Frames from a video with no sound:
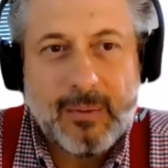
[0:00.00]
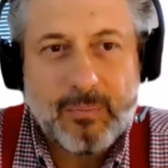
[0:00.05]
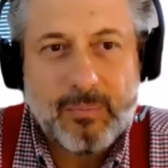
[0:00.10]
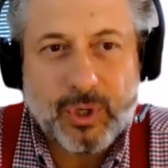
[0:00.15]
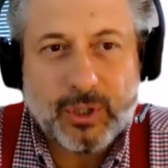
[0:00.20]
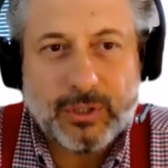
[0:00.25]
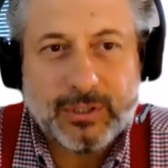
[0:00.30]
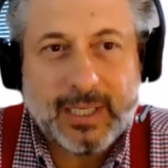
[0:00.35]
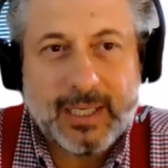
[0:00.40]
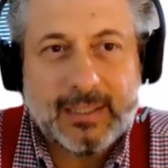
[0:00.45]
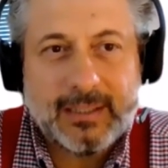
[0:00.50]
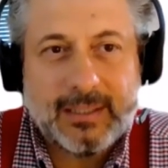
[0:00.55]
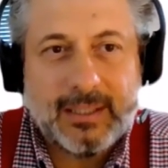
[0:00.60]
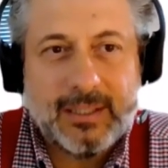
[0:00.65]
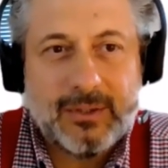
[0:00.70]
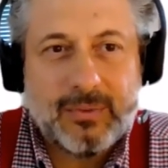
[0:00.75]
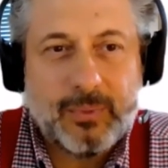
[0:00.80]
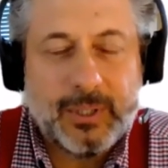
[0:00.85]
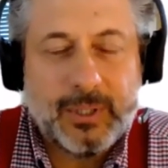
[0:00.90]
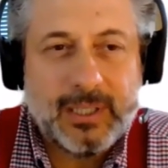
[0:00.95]

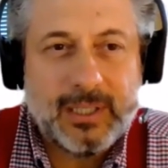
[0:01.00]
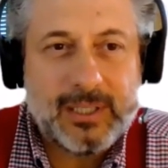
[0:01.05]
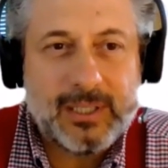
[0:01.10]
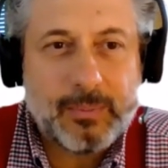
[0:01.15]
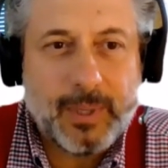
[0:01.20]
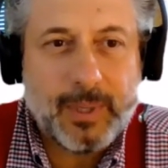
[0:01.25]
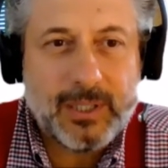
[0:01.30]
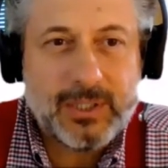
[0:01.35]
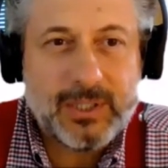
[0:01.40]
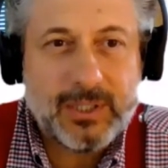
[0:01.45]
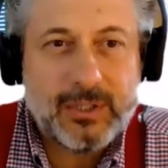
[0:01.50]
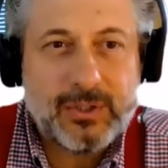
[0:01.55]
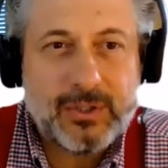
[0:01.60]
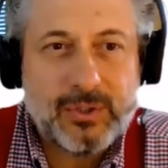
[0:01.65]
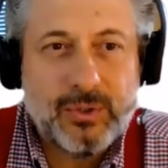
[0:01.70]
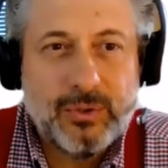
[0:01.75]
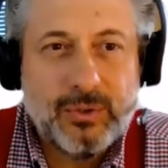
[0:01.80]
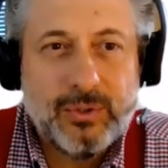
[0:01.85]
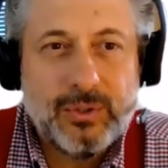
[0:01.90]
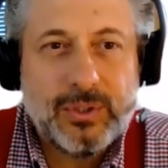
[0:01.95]
protected with a special
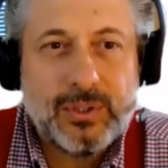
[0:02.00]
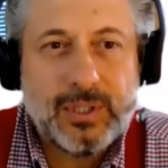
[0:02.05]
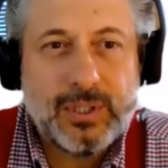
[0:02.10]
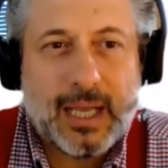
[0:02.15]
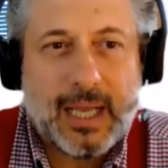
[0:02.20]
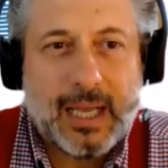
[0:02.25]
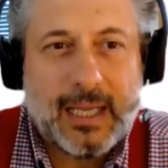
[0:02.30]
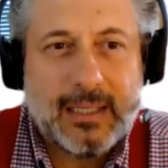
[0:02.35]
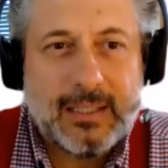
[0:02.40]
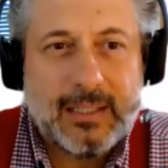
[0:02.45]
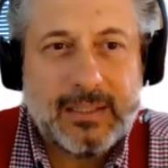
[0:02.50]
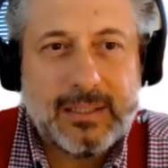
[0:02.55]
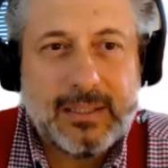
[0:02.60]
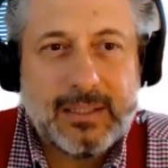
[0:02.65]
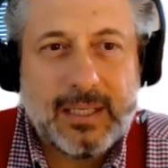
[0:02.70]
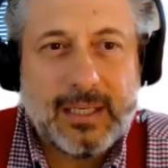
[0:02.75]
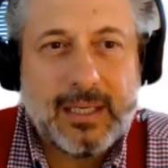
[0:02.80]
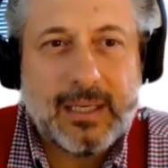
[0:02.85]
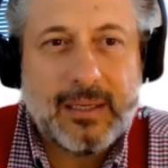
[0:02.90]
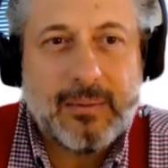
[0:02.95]
suit and
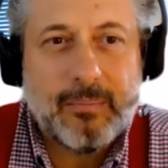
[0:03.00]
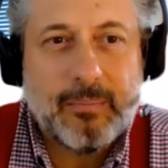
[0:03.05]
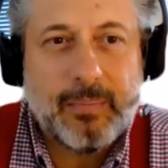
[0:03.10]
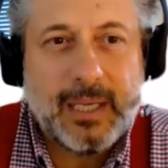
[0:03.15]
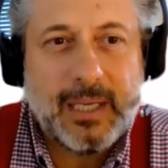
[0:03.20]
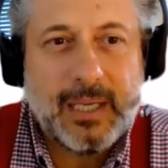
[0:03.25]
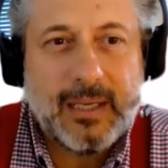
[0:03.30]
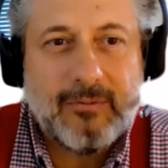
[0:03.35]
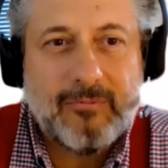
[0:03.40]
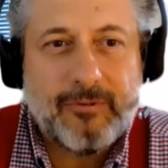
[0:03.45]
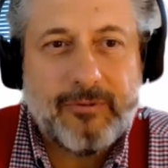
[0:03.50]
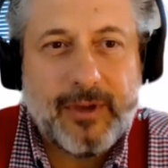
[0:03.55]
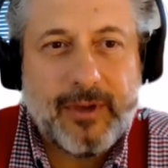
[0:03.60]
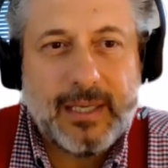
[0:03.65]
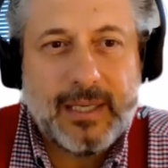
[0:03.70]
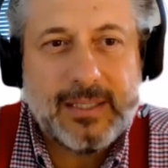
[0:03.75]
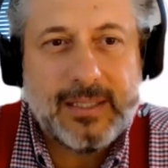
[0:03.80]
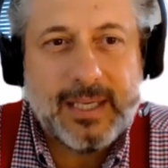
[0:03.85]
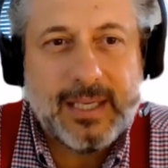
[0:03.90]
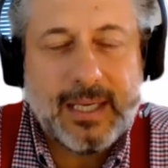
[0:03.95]
being
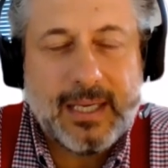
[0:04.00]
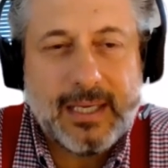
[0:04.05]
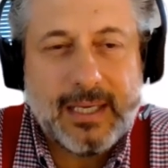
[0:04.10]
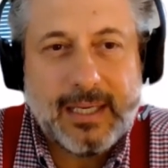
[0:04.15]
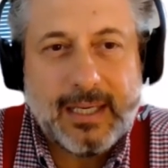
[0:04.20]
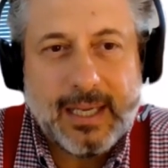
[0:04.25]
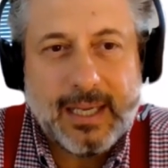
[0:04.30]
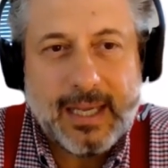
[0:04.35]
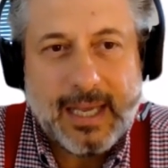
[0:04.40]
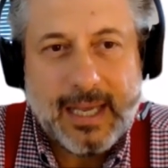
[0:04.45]
facing